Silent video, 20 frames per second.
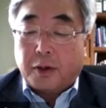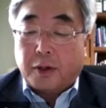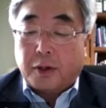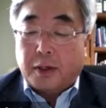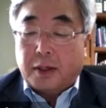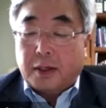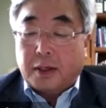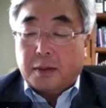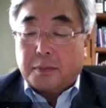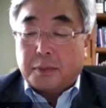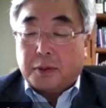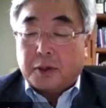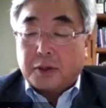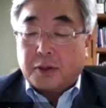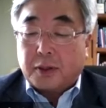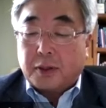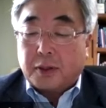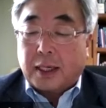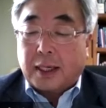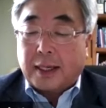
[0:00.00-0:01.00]

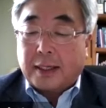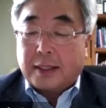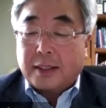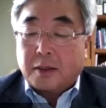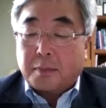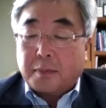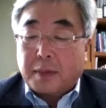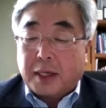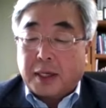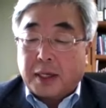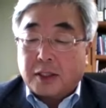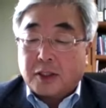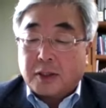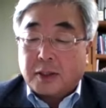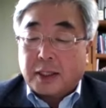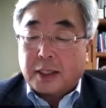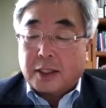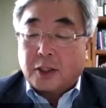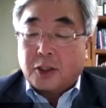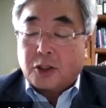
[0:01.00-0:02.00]
Personalized Medicine
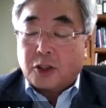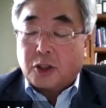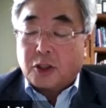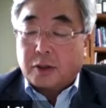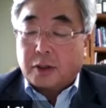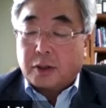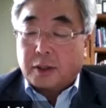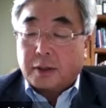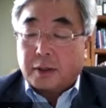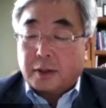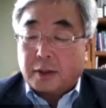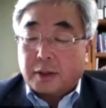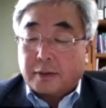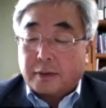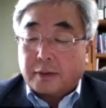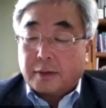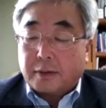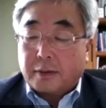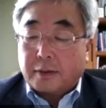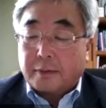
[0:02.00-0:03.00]
Initiative.
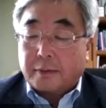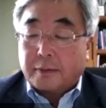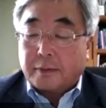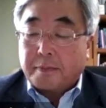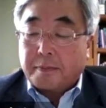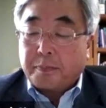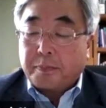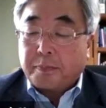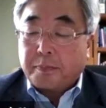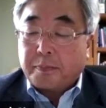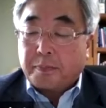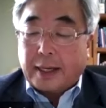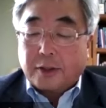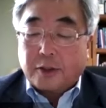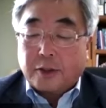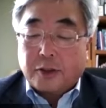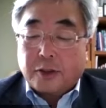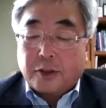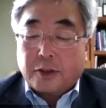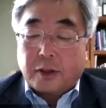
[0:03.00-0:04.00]
He has
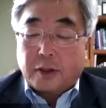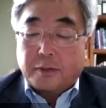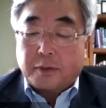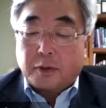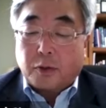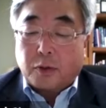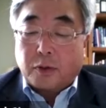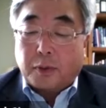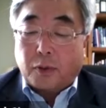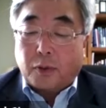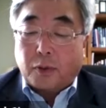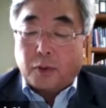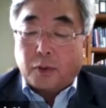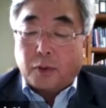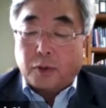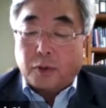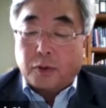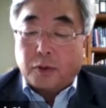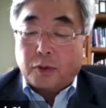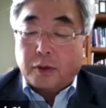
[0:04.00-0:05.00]
served on the board
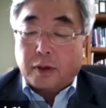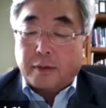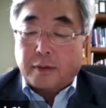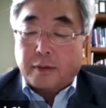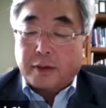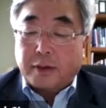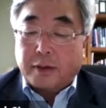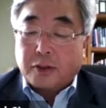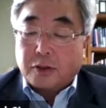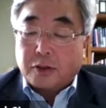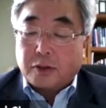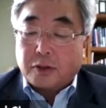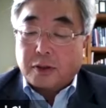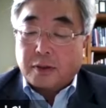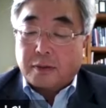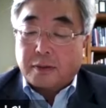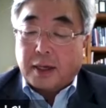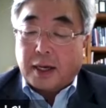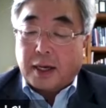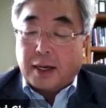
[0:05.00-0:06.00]
of advisors of
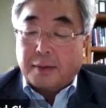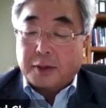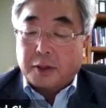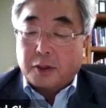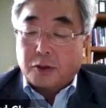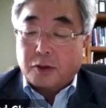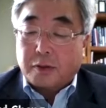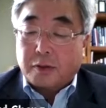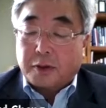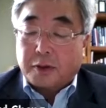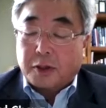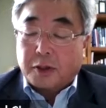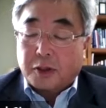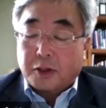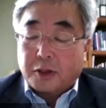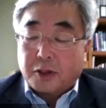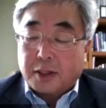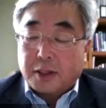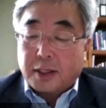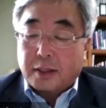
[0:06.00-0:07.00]
Harvard University
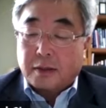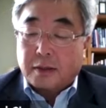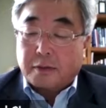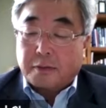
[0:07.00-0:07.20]
Center